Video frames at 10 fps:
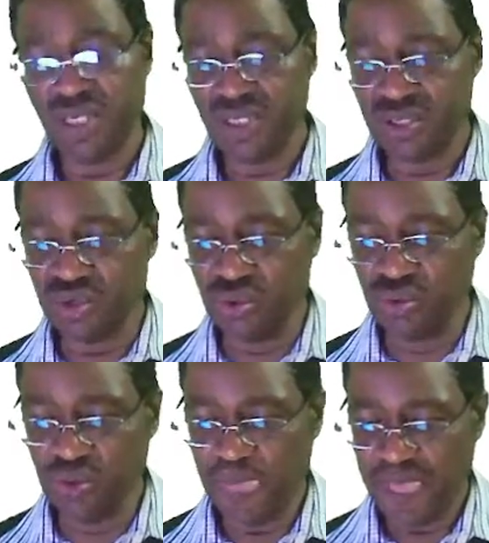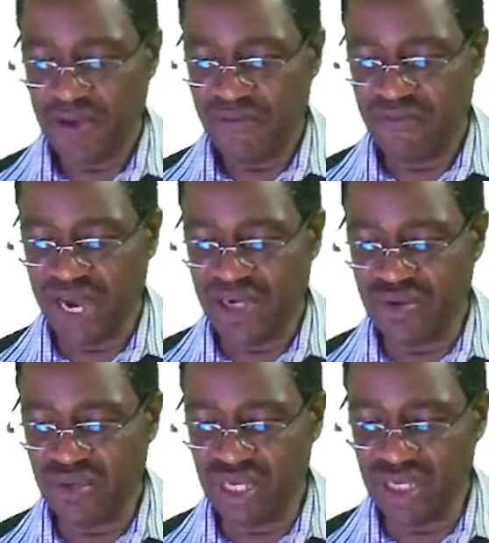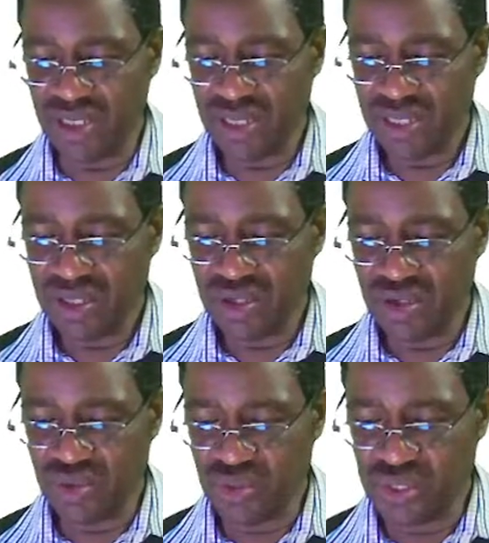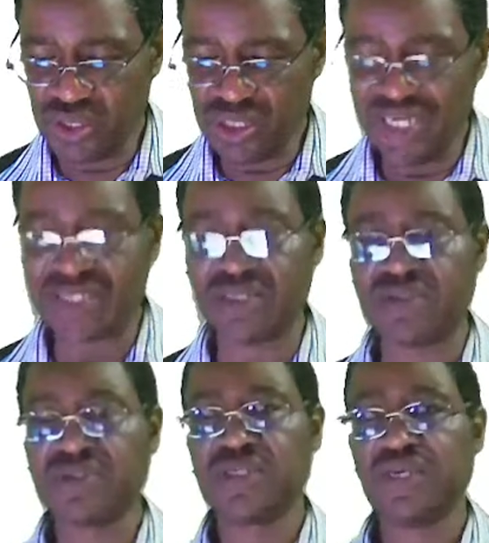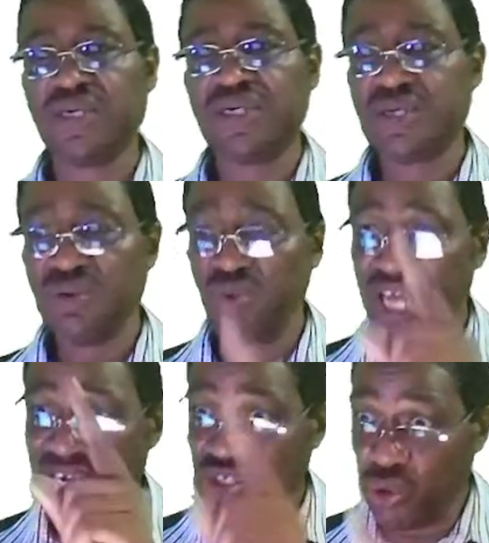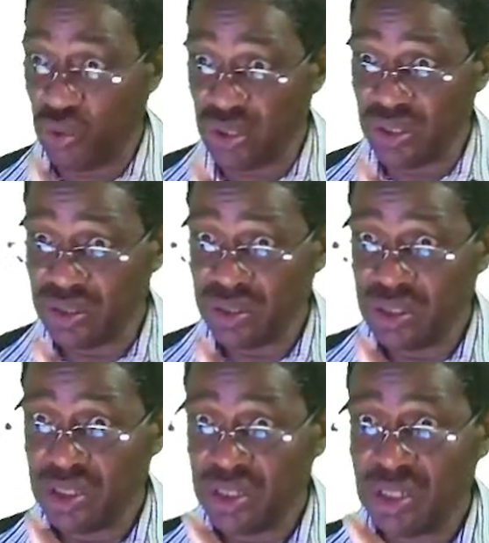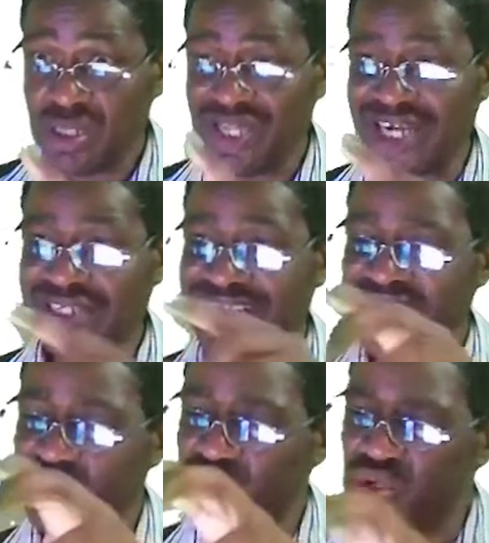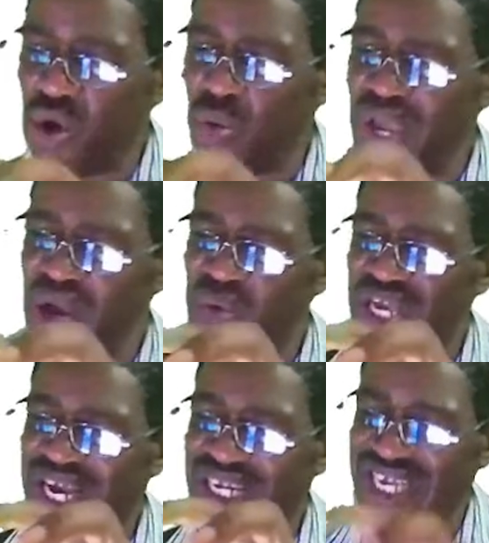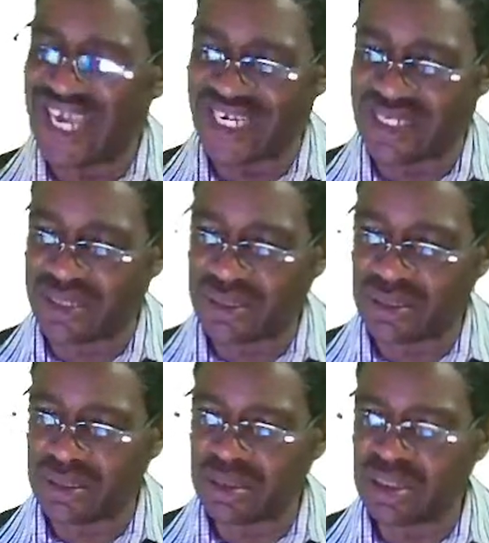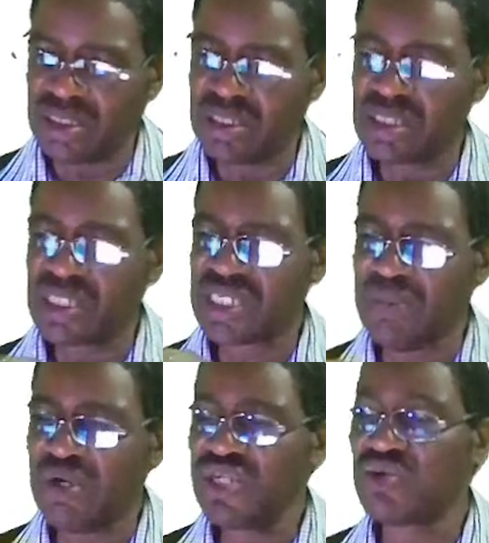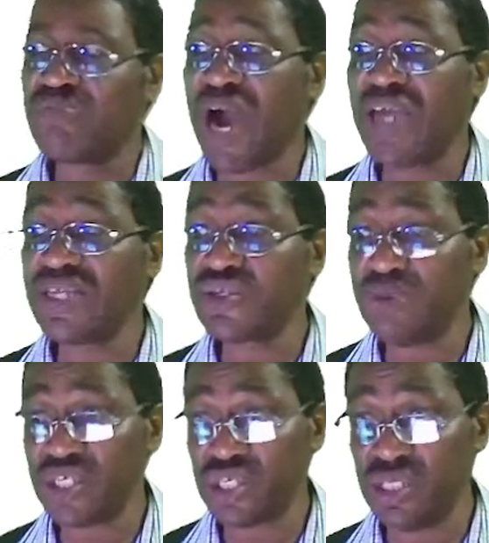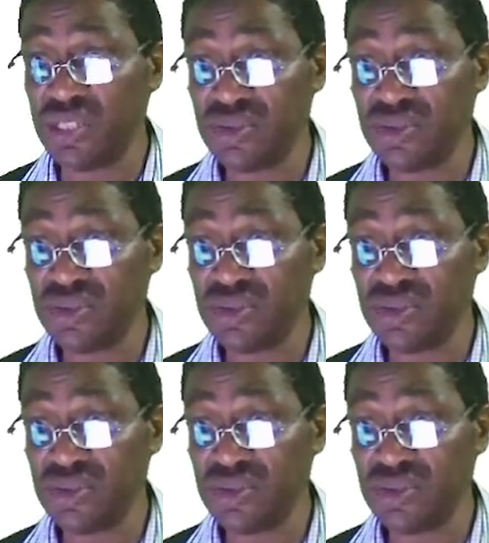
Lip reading: 2, value in use. Listen, we are told that there is nowhere we can get somebody to buy this machine.